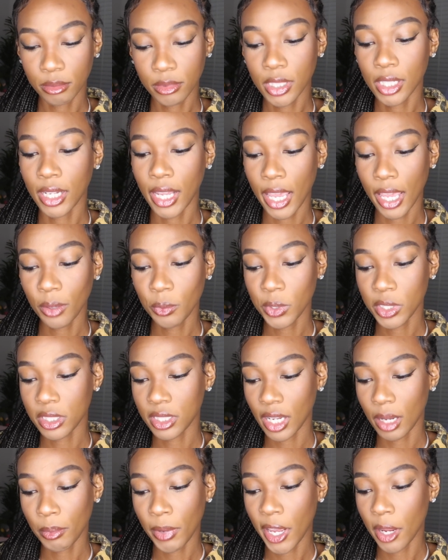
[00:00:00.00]
Today, we
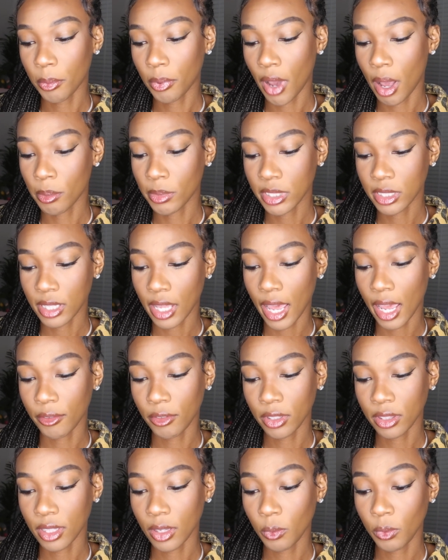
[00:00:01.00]
stand by a promise that
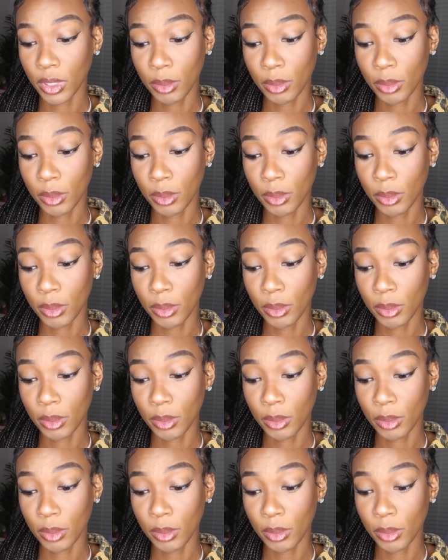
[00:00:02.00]
everything